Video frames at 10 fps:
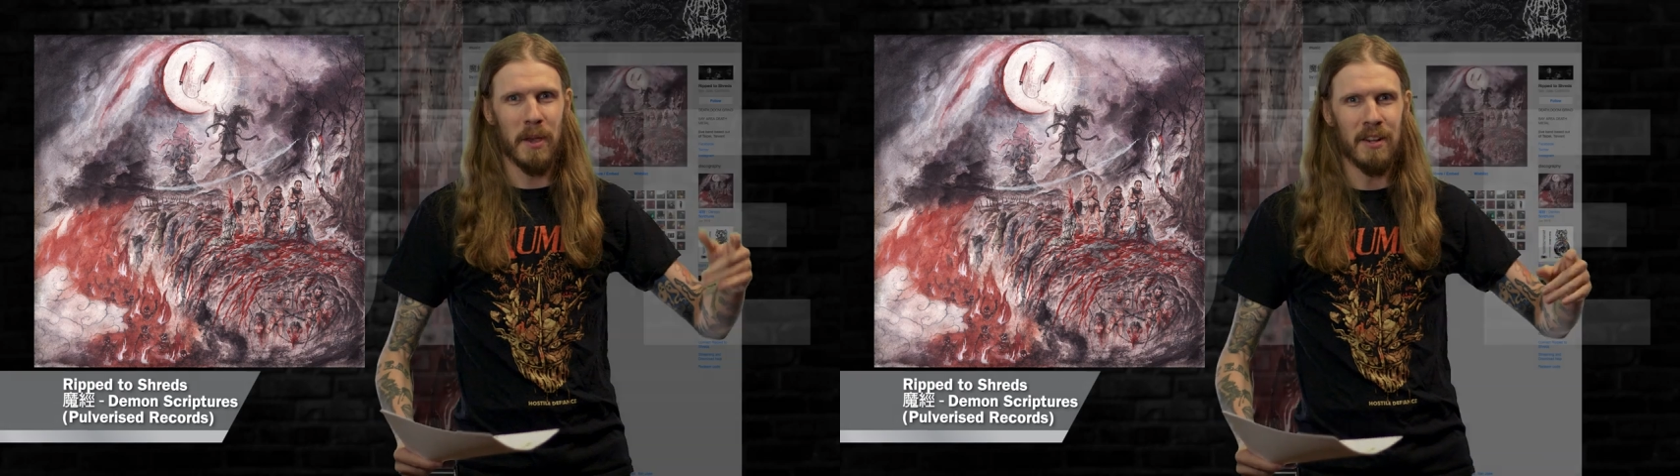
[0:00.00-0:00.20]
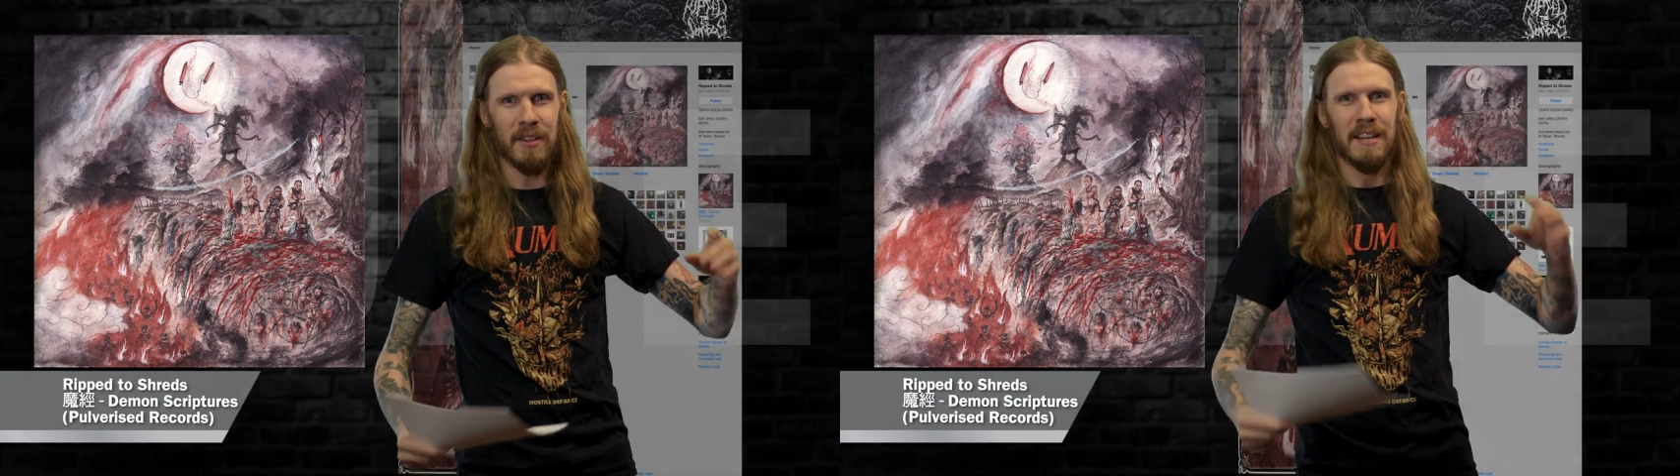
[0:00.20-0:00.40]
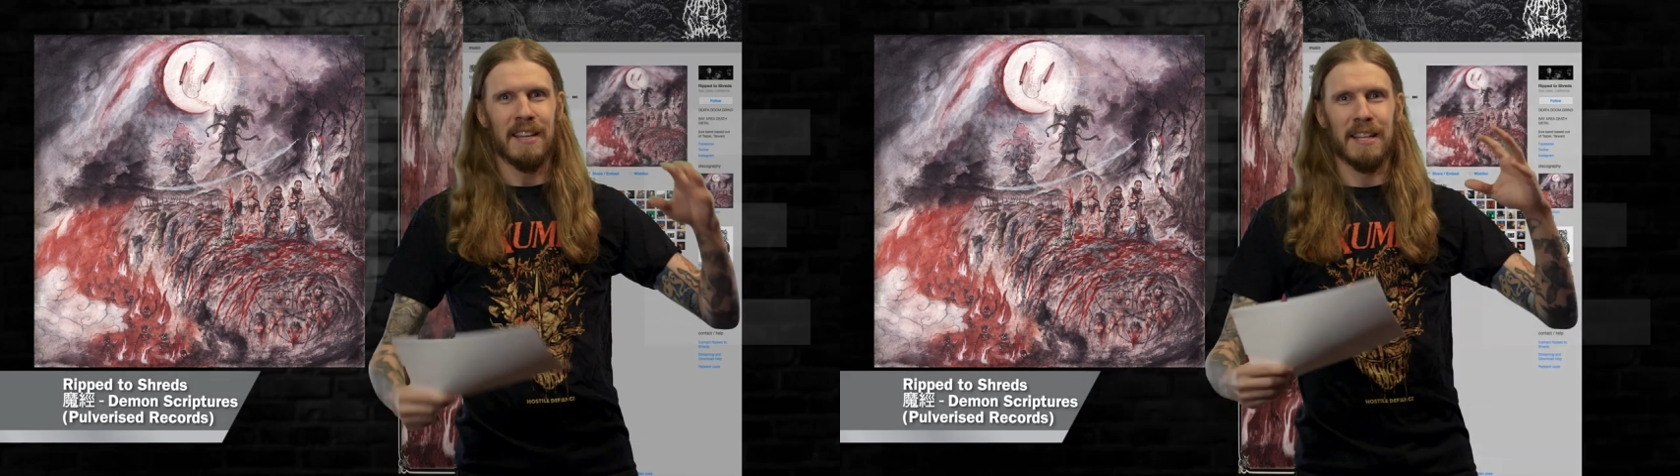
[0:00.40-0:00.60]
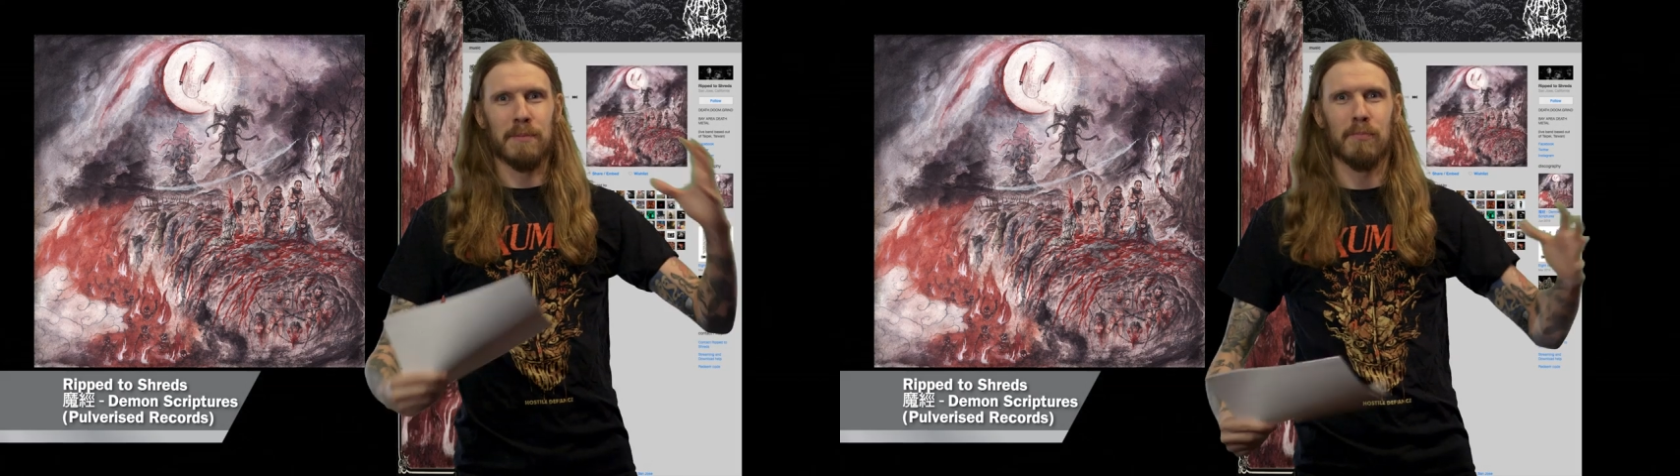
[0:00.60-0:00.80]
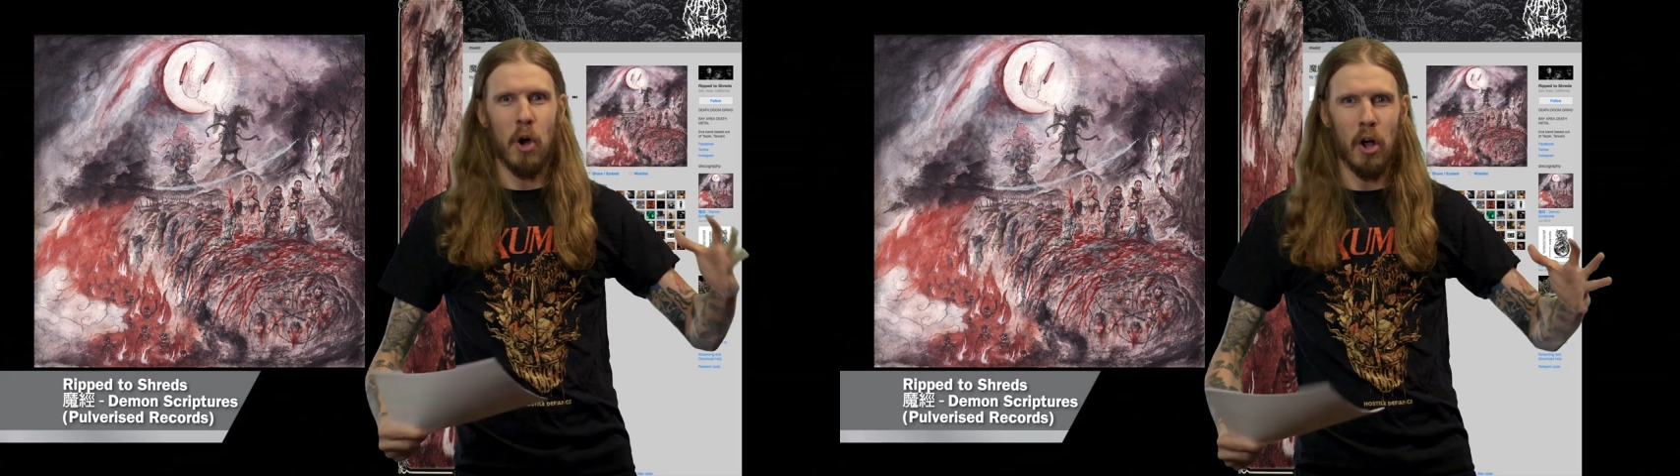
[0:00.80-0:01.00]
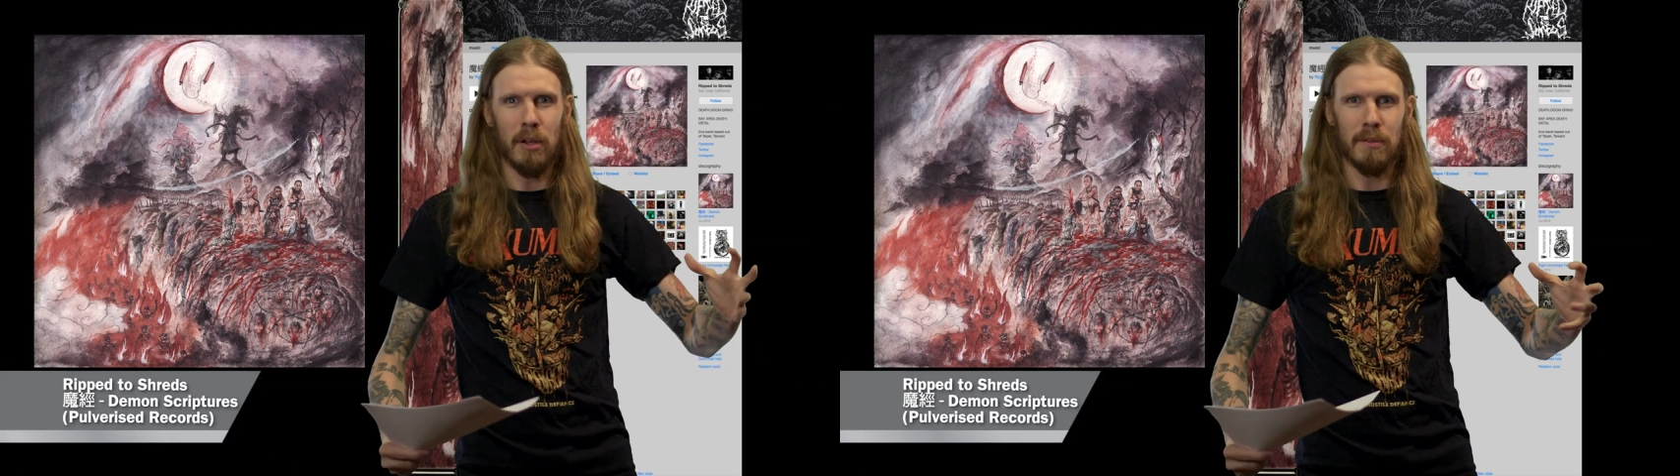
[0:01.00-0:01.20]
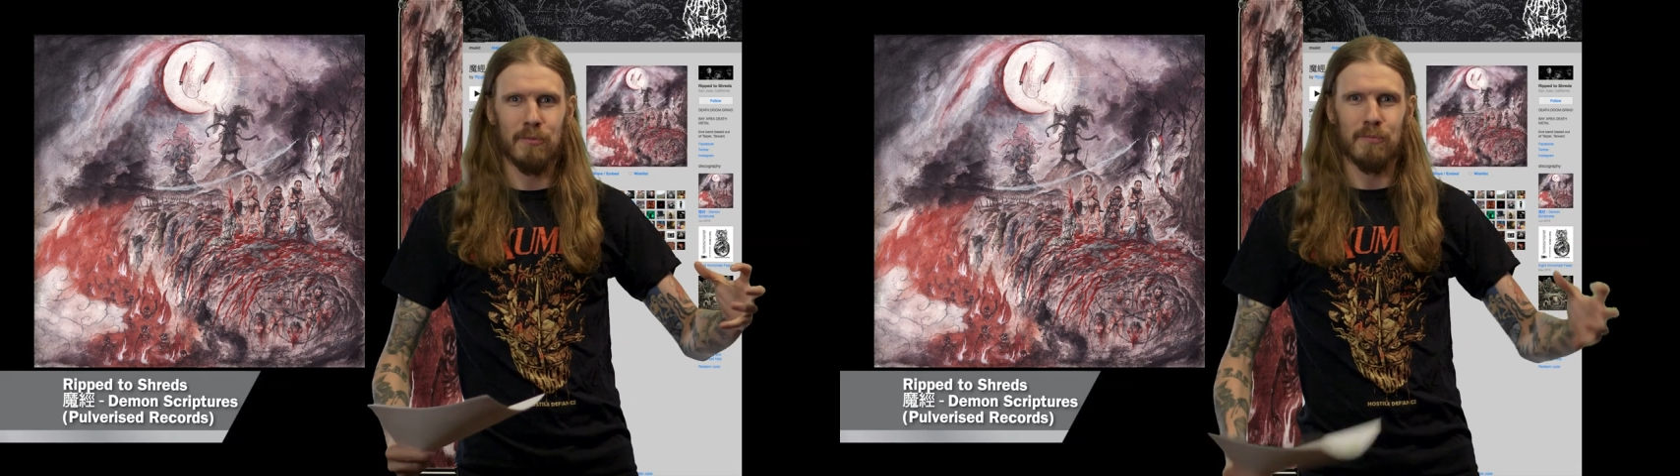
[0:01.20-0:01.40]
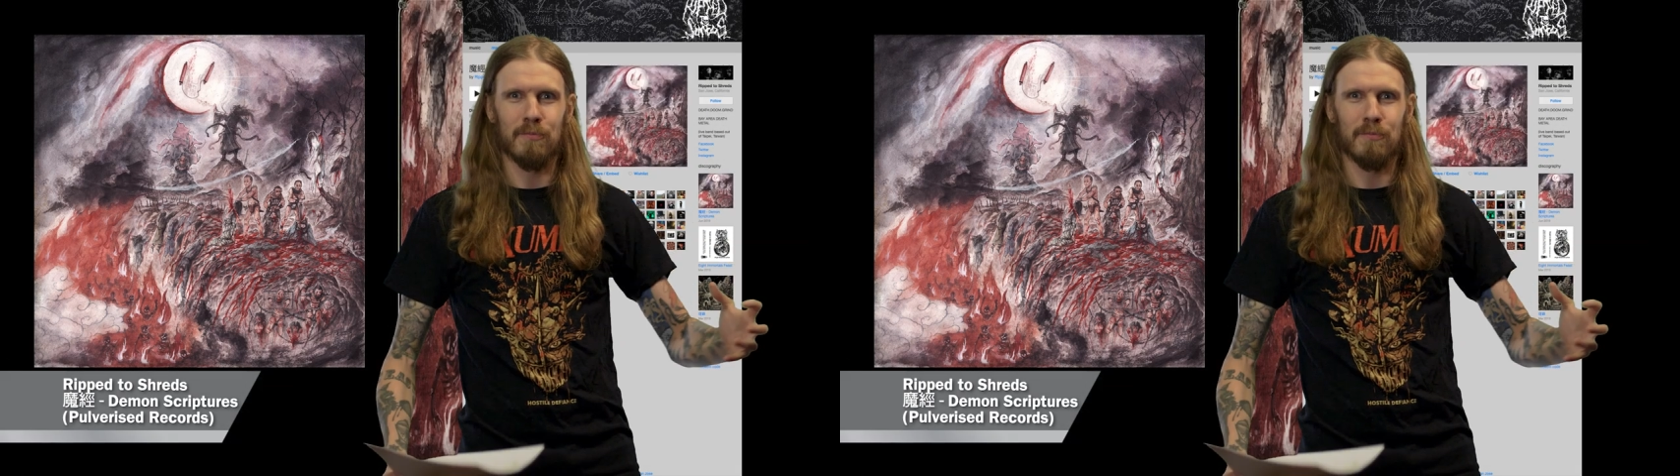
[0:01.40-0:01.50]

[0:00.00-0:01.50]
metal. It's all